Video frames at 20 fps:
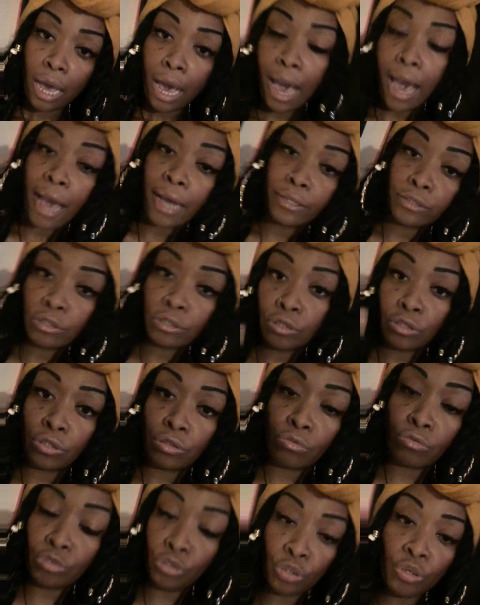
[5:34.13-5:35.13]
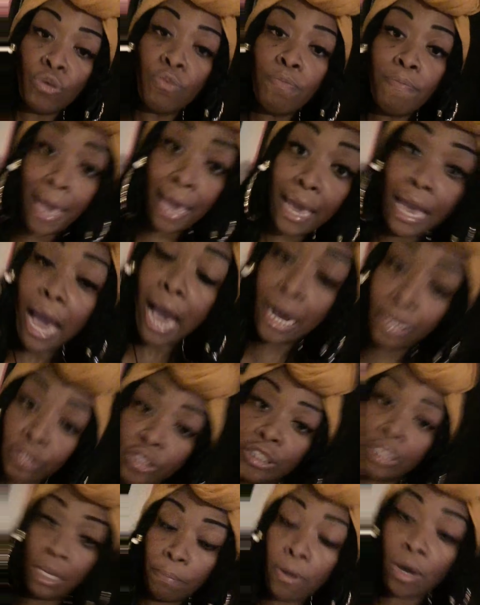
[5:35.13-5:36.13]
And you may
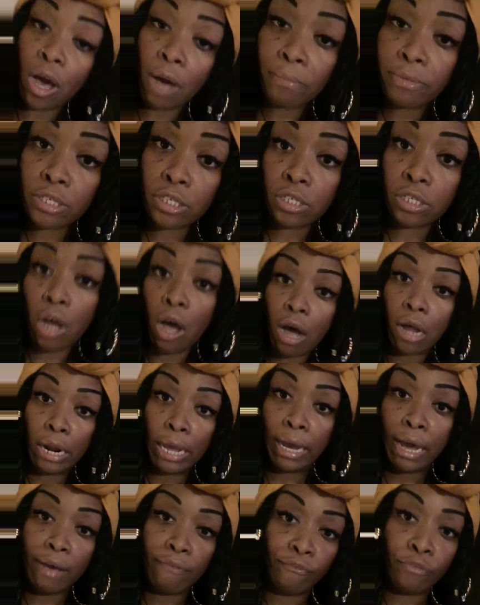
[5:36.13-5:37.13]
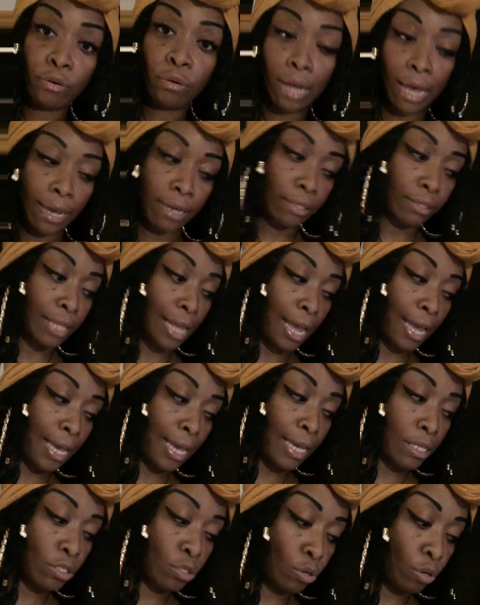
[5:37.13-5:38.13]
actually become a star. Like, I feel like there
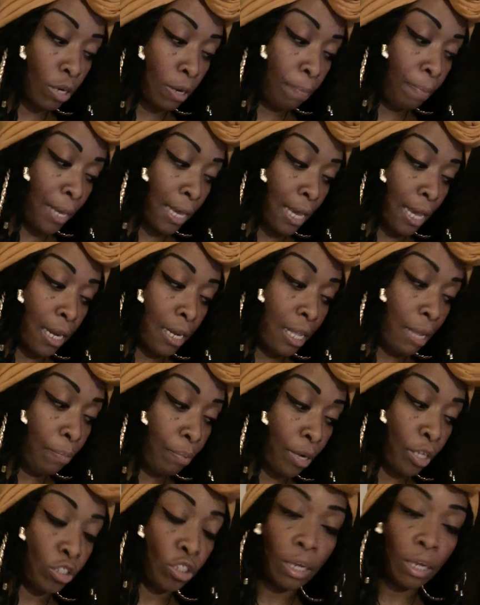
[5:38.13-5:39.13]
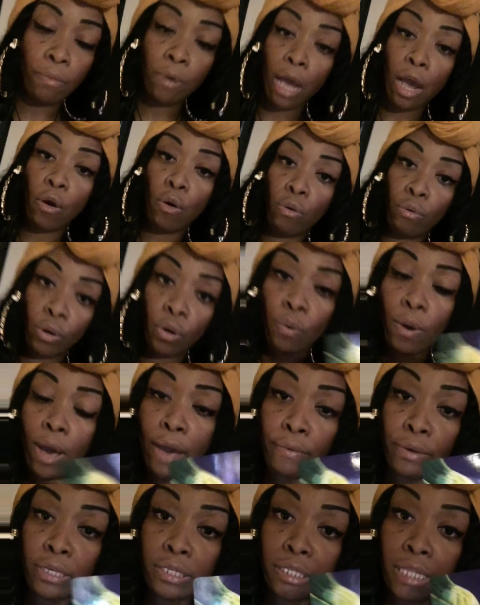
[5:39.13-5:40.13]
is going to be a Libra, a Gemini or
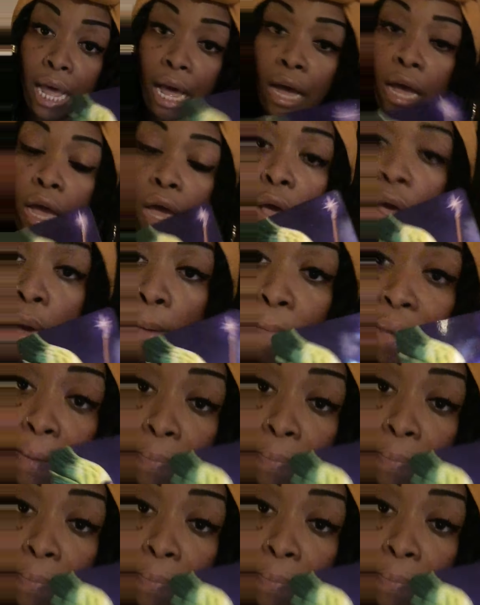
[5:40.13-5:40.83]
Aquarius that may